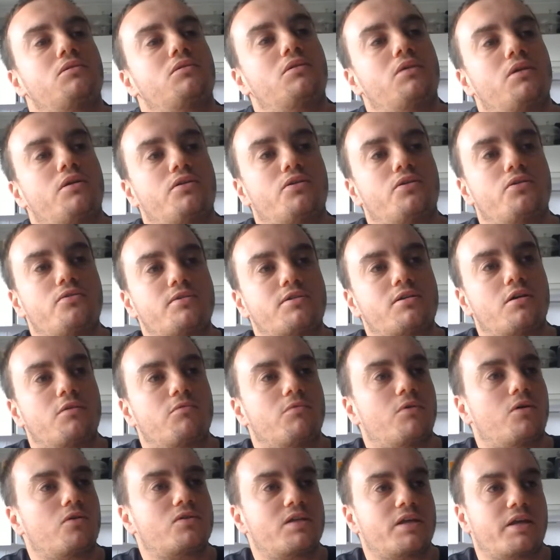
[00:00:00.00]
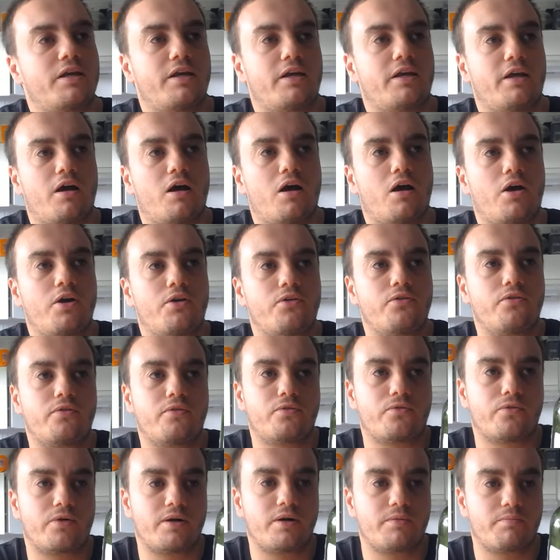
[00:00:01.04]
And do so while singing 100
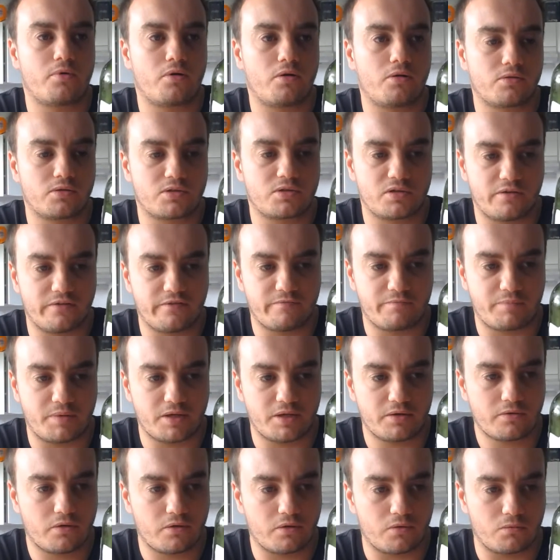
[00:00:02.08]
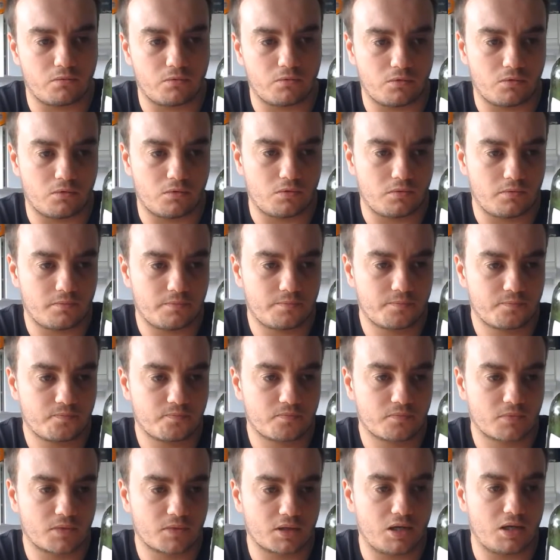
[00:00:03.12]
green bottles of beer on the wall.
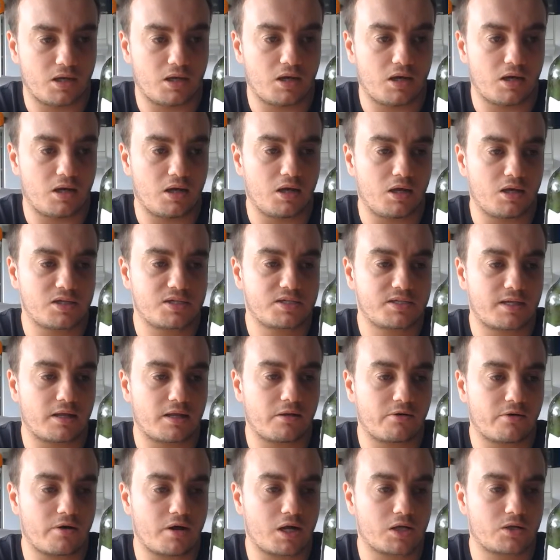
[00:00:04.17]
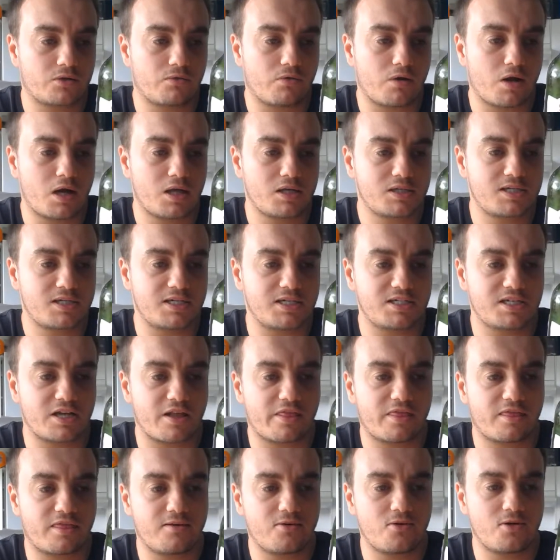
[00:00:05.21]
Stella Artois since
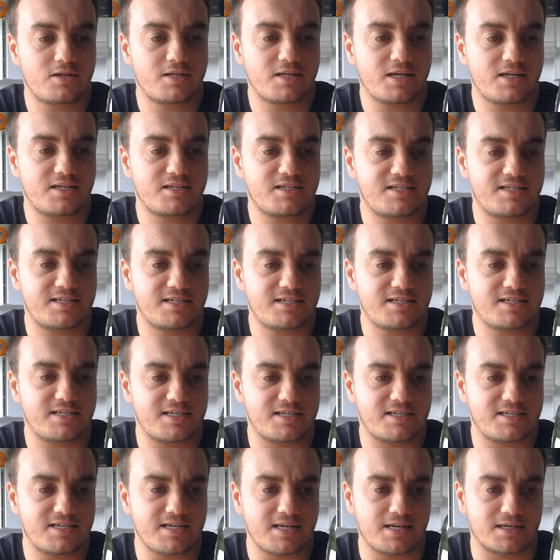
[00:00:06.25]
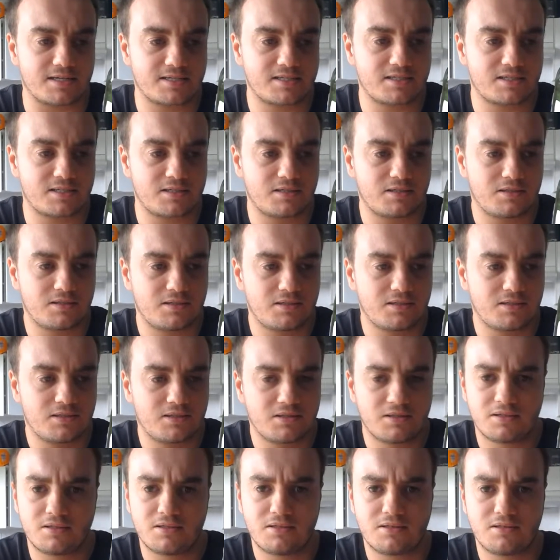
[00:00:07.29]
1366.
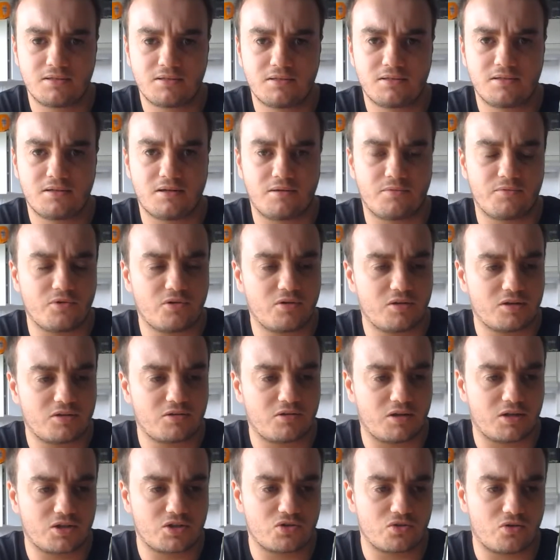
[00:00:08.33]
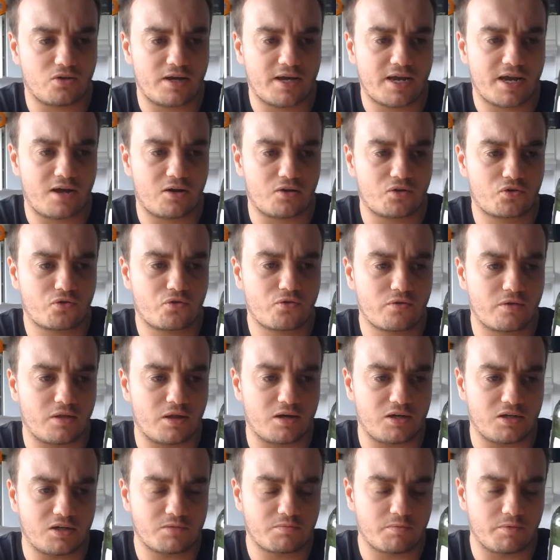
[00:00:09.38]
I'm not entirely sure how true that
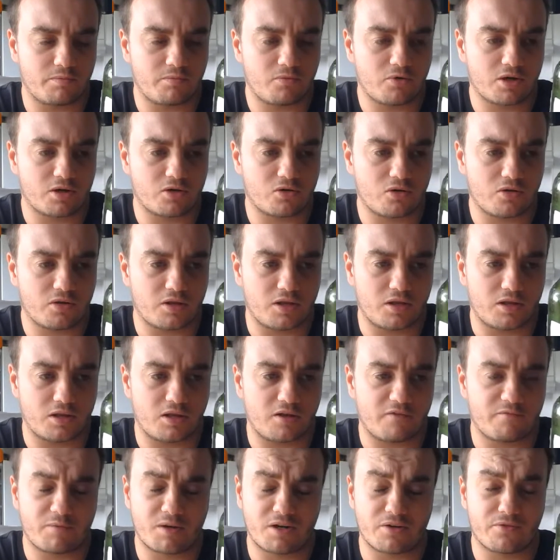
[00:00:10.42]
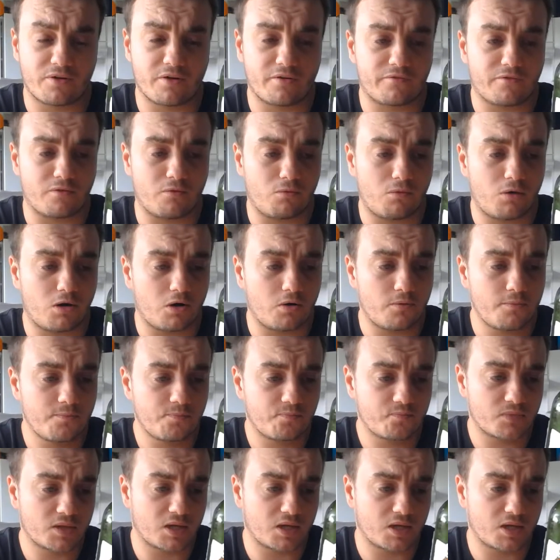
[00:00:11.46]
is, but my god, then they've been around for a while.